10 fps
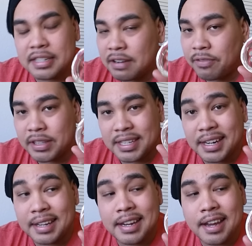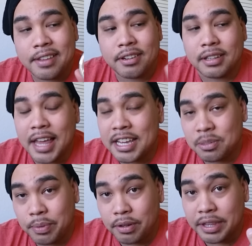different than any other
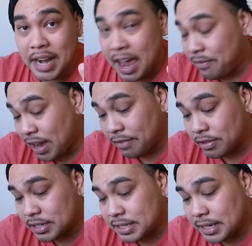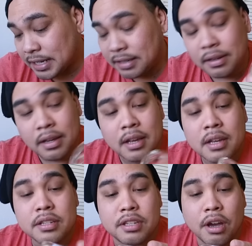glass bowl that I've ever seen,
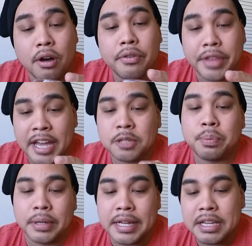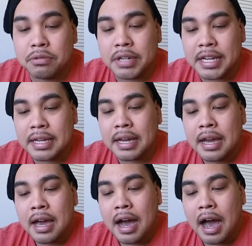so that's pretty unique.
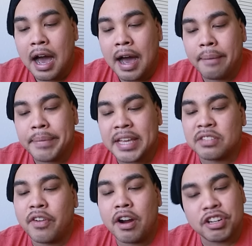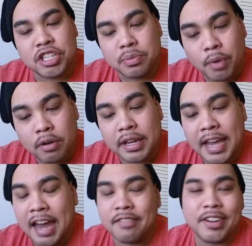As far as
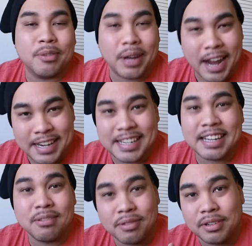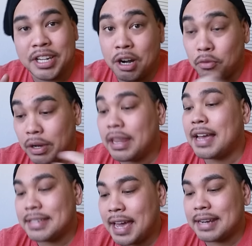smoking out of it, when I did, you know,
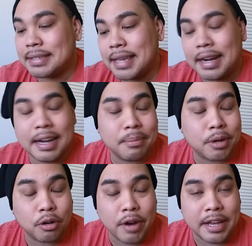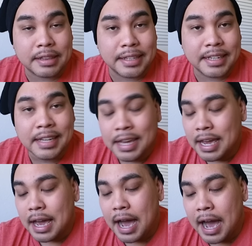realize how to set it up correctly,
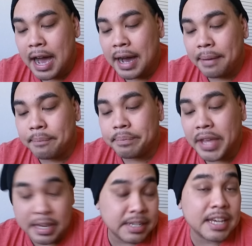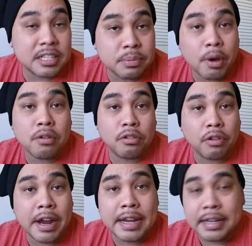it does smoke
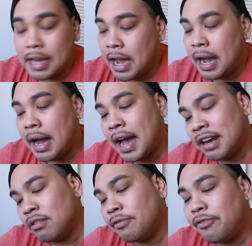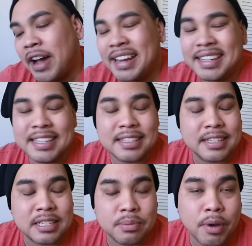great. I don't find it
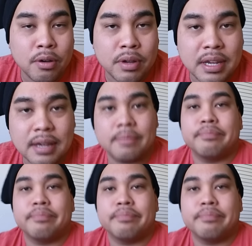to smoke